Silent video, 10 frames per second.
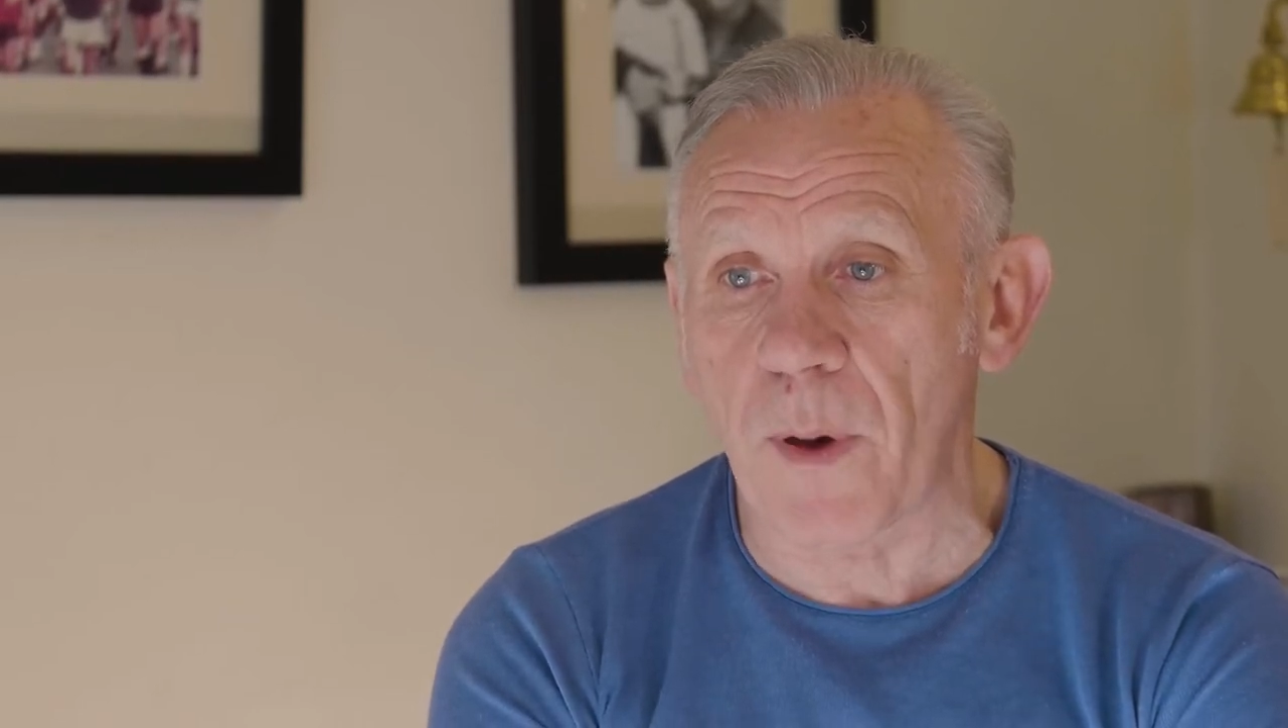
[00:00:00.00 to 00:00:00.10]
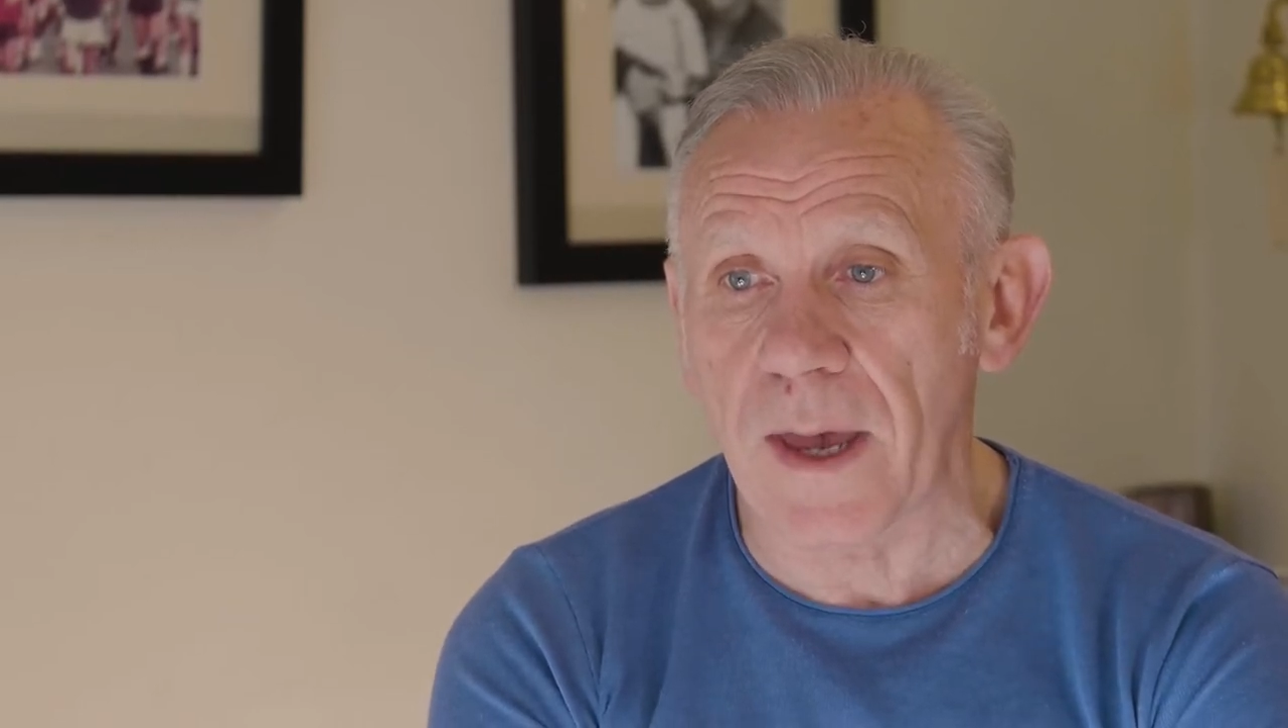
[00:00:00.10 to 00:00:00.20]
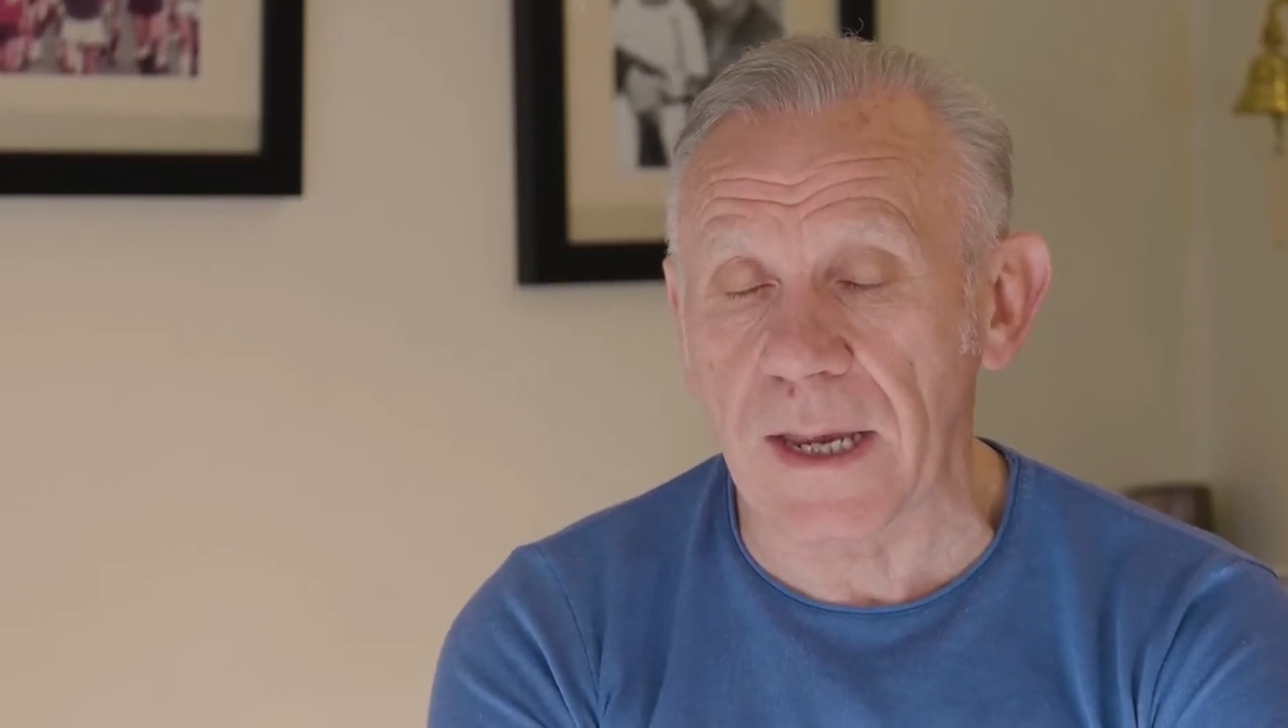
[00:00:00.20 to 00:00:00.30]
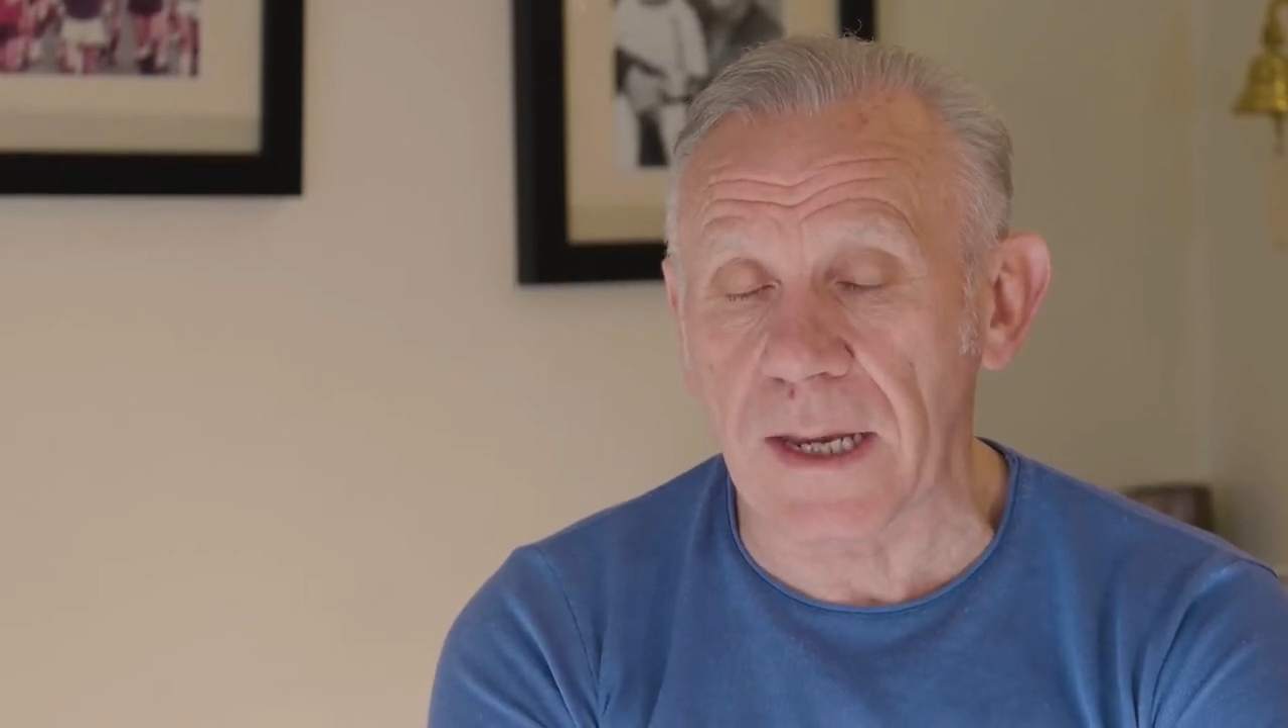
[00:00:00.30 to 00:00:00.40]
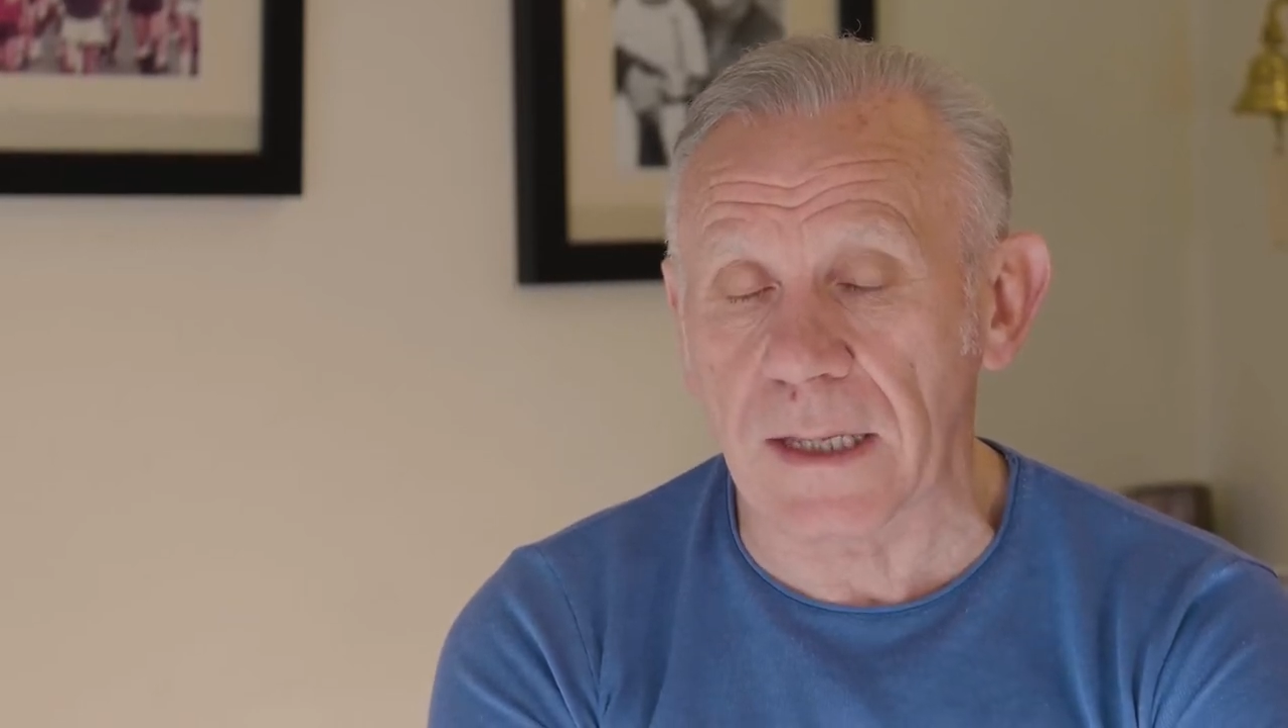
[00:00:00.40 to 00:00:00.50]

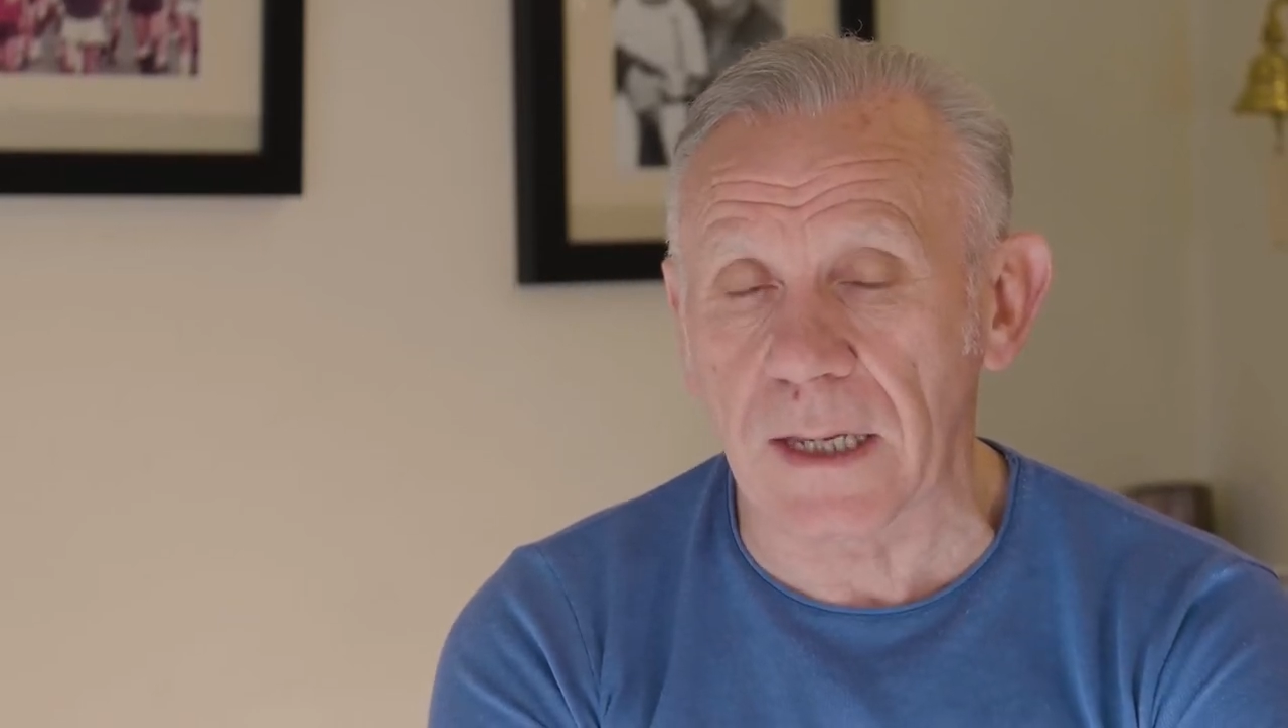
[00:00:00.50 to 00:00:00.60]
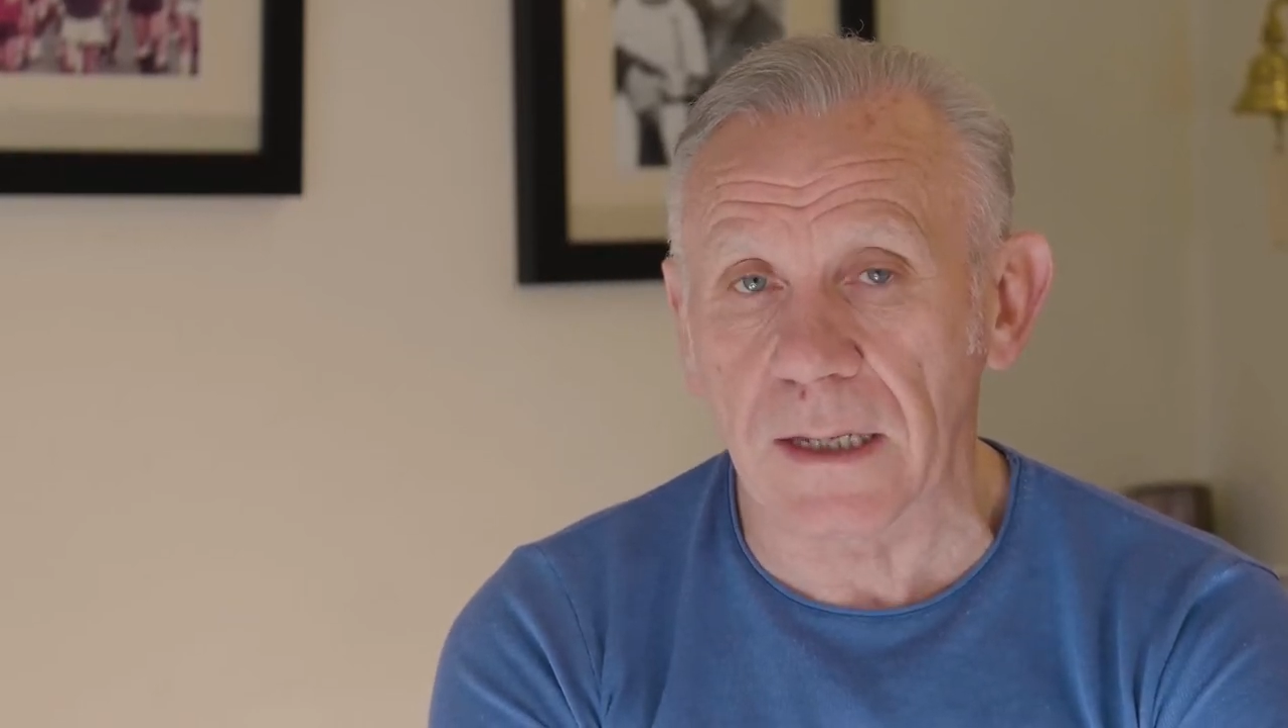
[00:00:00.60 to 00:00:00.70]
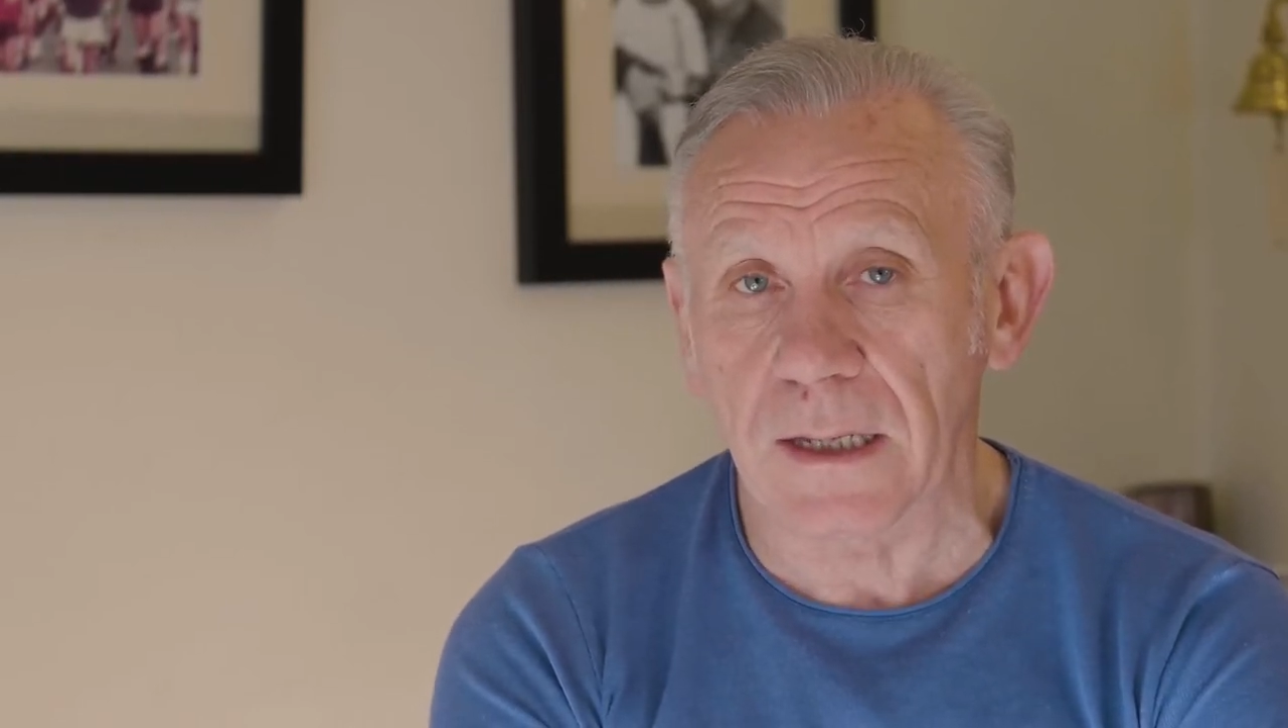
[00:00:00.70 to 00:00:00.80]
paid